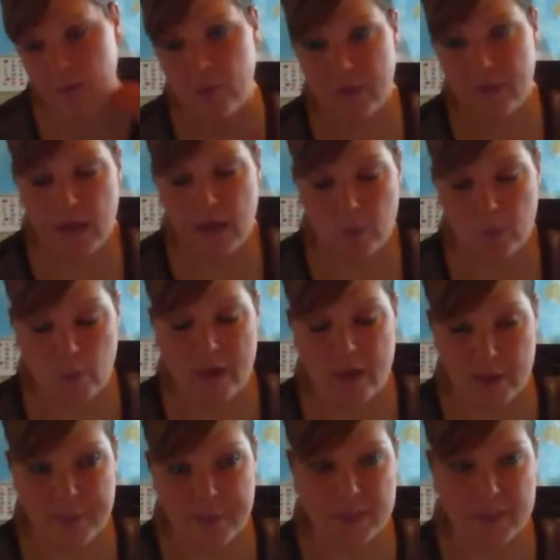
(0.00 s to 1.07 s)
when I
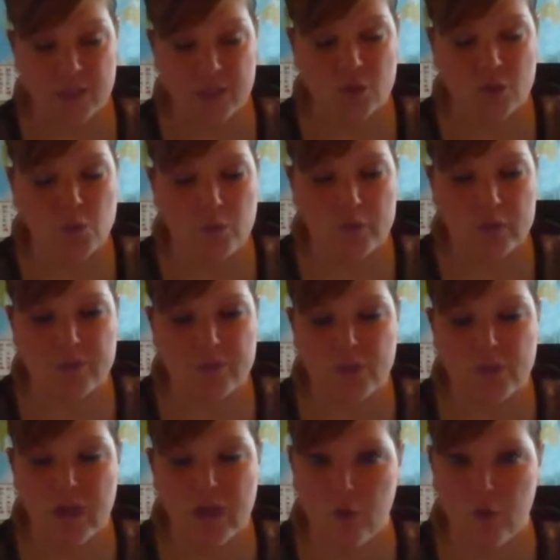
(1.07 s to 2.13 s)
went back to school, it was
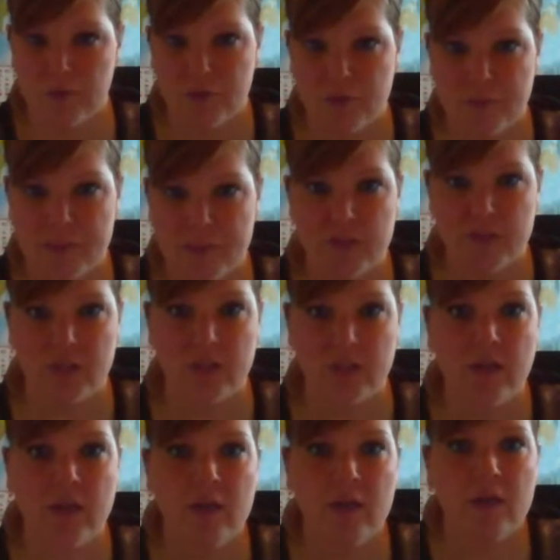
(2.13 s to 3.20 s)
for health
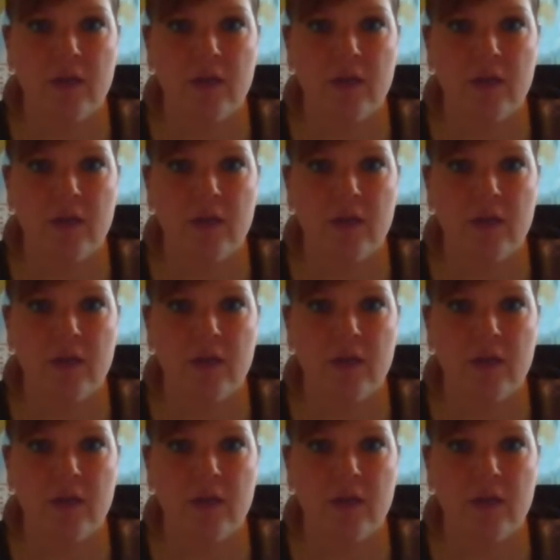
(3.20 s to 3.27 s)
information.